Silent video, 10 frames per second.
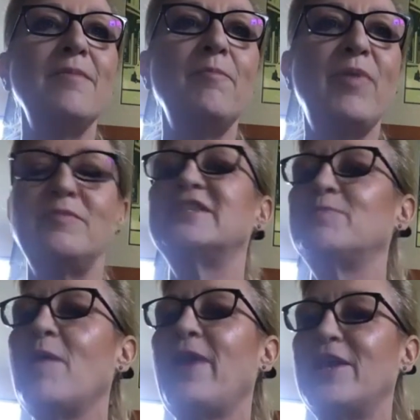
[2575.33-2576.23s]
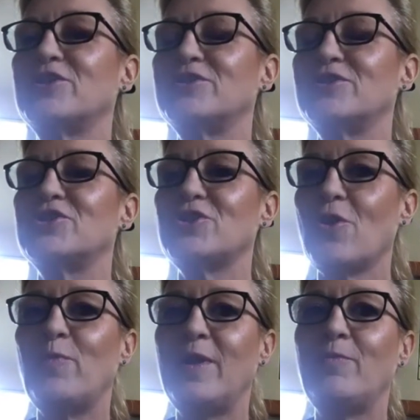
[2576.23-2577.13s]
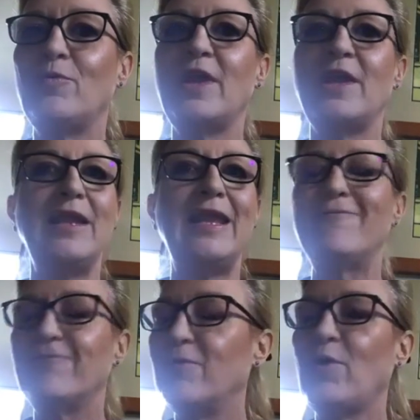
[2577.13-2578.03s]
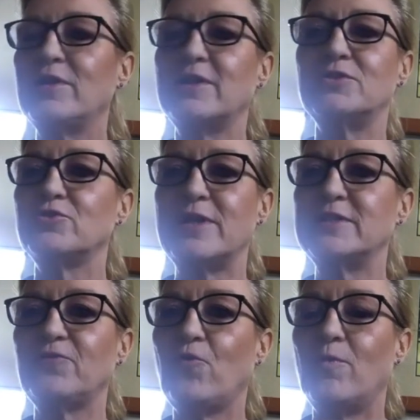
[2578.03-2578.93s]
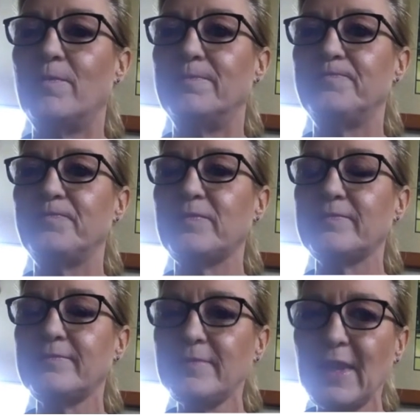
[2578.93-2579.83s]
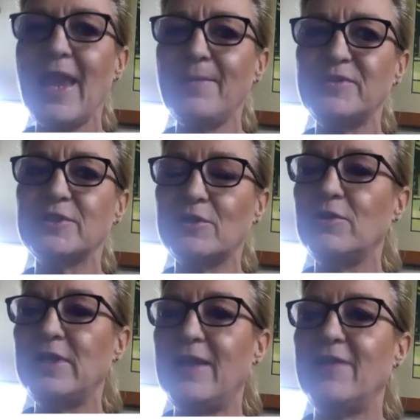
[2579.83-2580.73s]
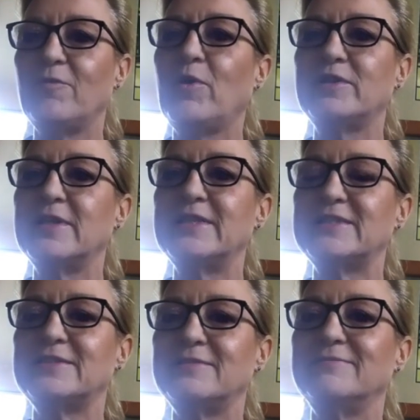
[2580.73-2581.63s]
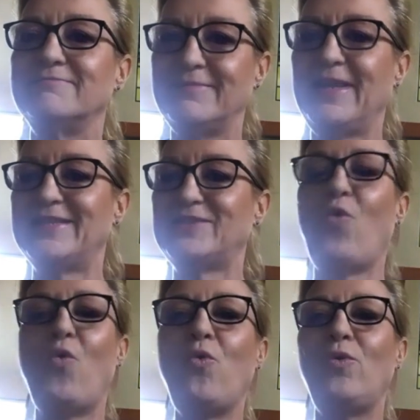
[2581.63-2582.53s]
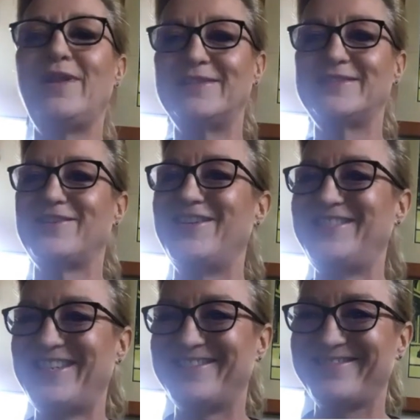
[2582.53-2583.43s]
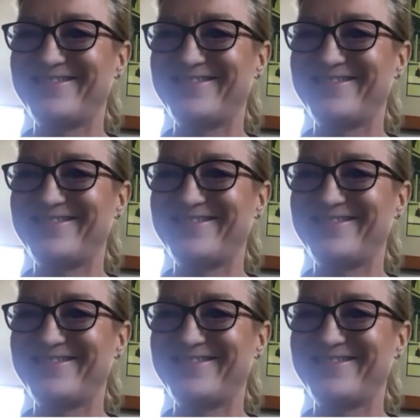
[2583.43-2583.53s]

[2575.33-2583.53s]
But it's my passion to show people that everyone can transform. Absolutely everyone. It's all inside you.